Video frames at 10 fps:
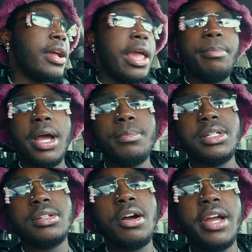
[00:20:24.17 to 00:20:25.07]
yeah, man, I'm going
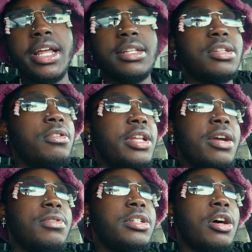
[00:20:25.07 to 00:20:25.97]
to just go ahead and tune
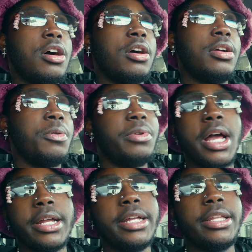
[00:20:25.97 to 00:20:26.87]
in with y'all when
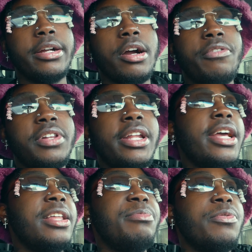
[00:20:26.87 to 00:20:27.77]
I get there. Hopefully
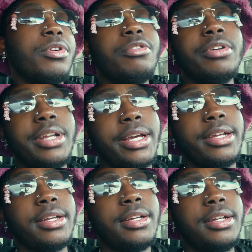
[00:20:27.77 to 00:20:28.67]
they'll let me record
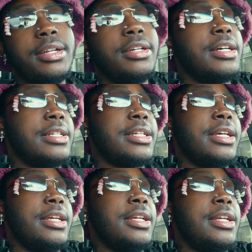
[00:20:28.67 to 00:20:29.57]
that. You know what I'm
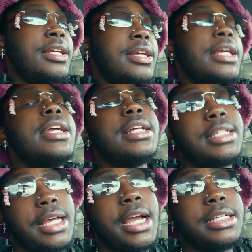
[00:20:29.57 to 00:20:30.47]
saying?
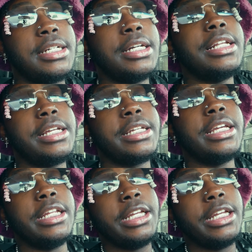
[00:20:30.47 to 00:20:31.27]
Tight John, let's get